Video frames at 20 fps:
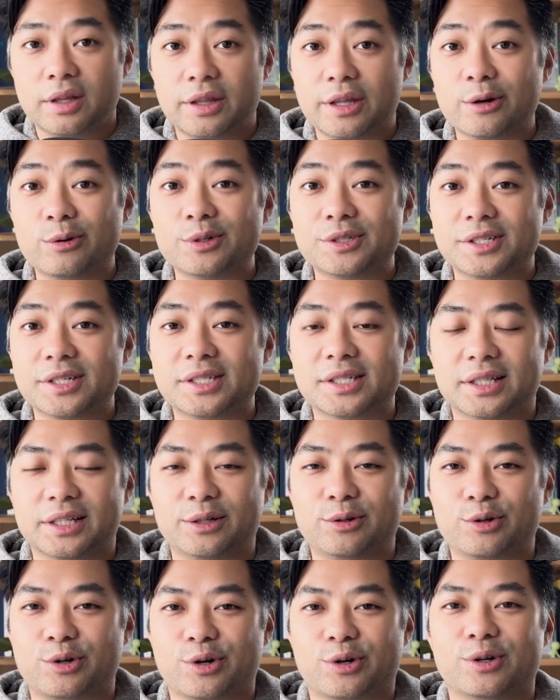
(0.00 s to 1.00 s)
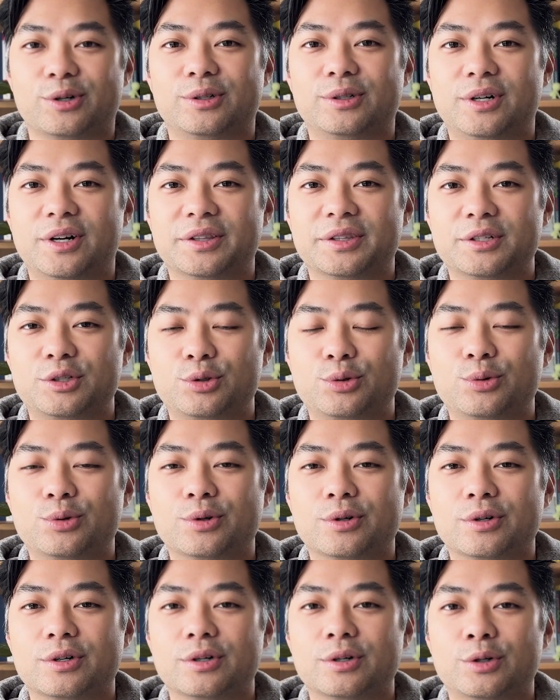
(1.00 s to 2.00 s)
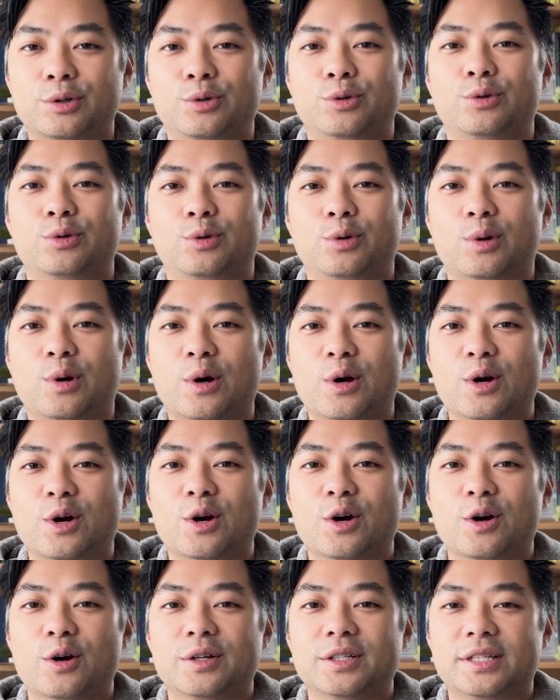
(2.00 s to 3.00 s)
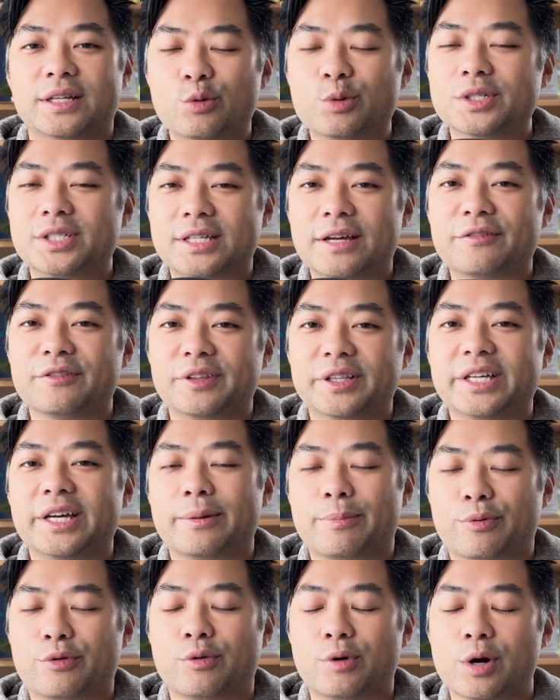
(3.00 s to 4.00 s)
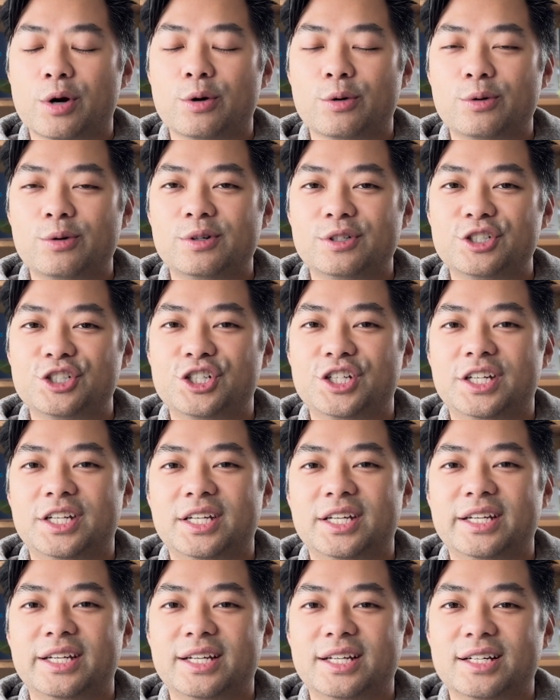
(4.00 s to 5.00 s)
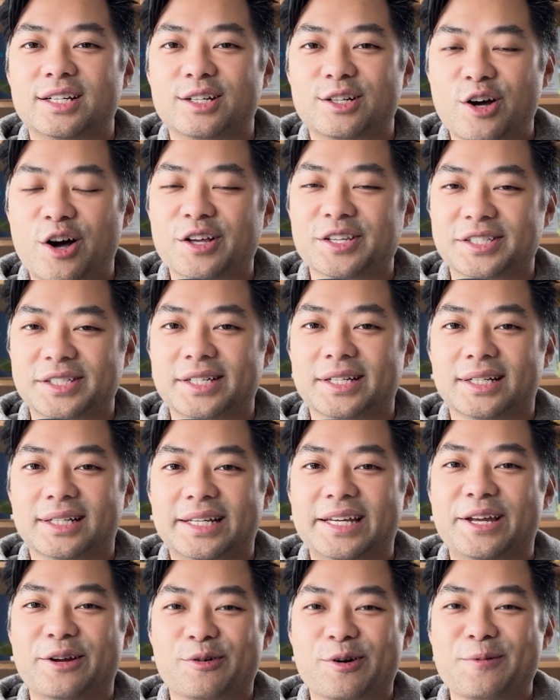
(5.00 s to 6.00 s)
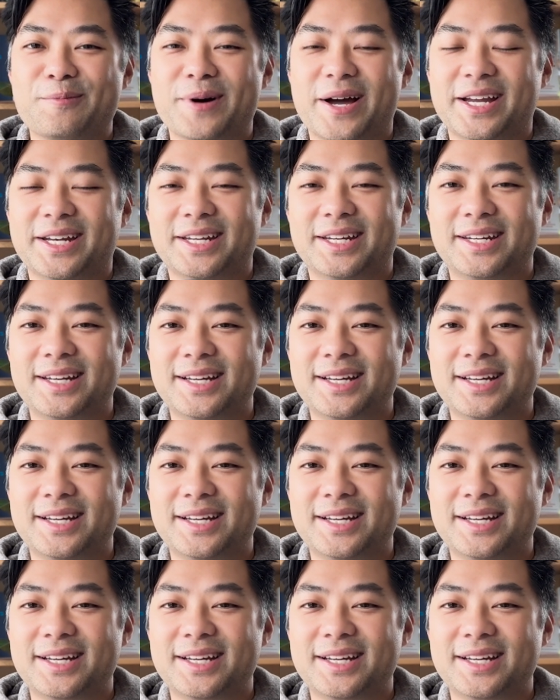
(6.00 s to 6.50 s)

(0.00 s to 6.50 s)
There was this little girl on the tour who was definitely a pro. She constantly reminded